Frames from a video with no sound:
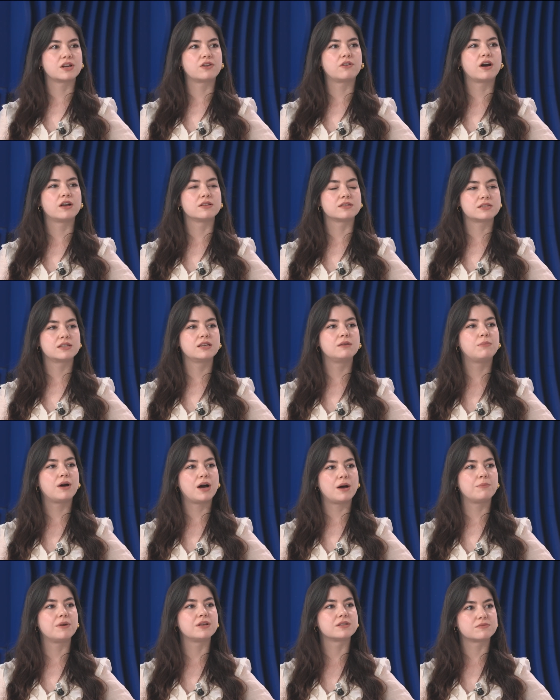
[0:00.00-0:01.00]
around
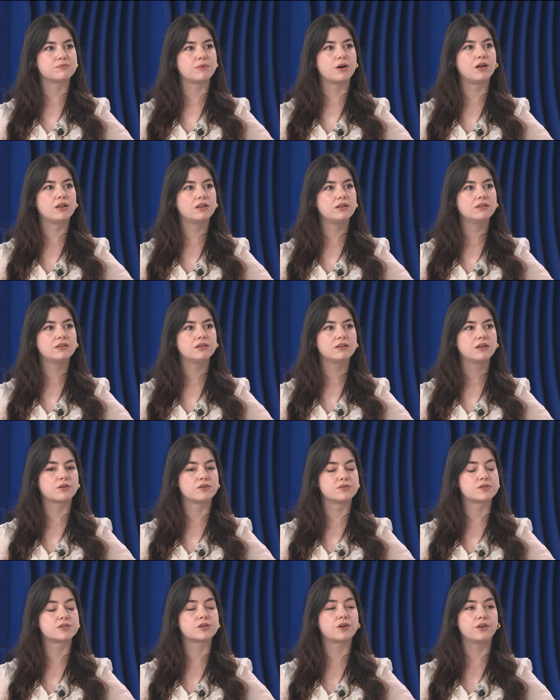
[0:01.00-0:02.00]
CBAM as well,
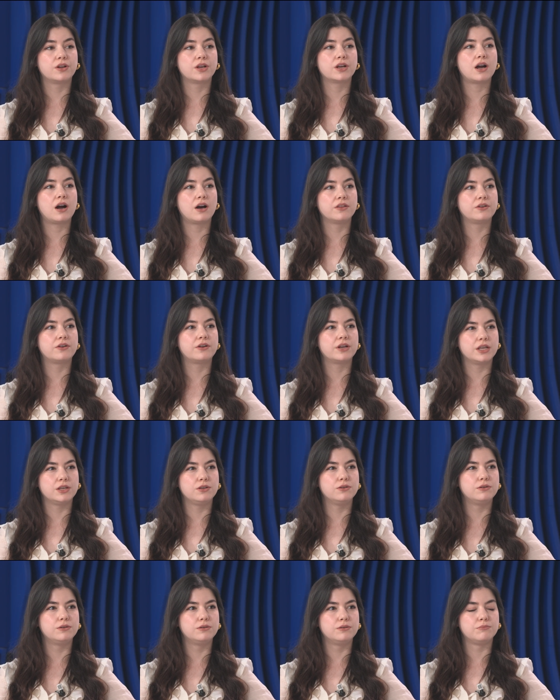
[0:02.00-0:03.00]
concerning other
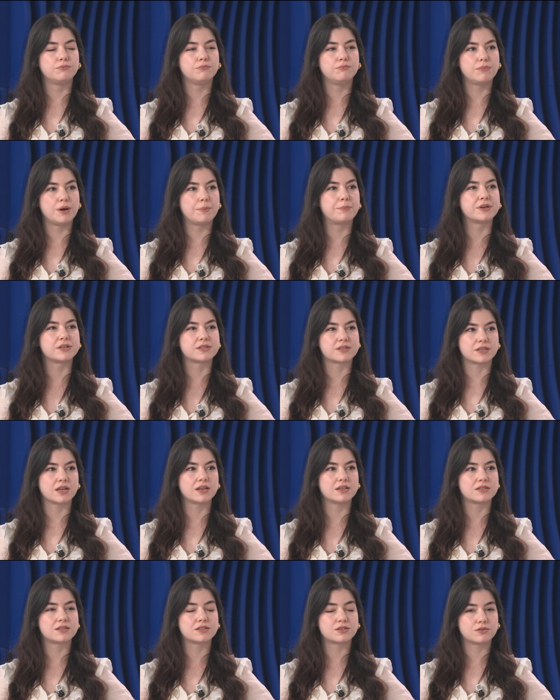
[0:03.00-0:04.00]
EU member
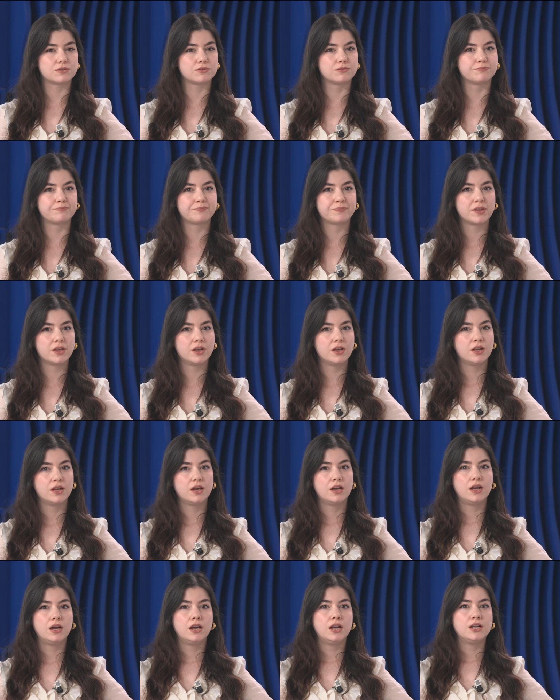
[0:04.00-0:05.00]
states too.
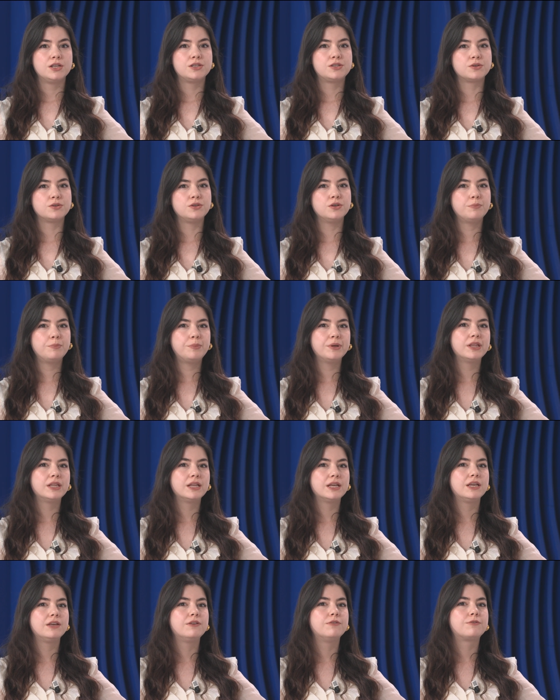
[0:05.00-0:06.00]
Do you
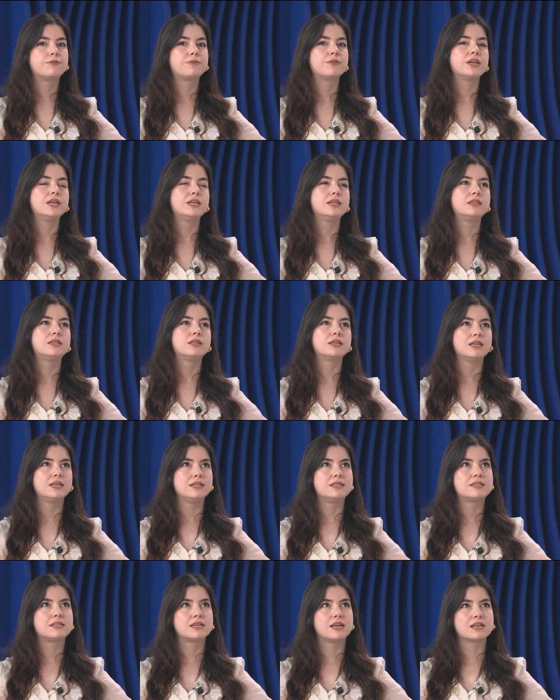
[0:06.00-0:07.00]
believe the
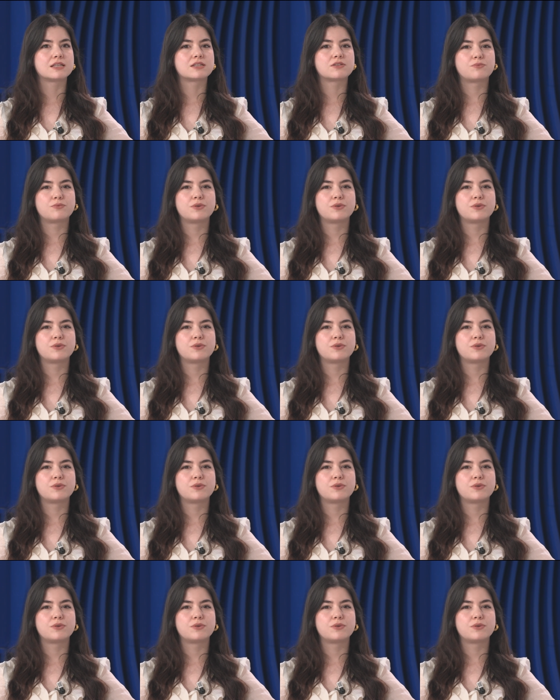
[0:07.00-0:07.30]
ETS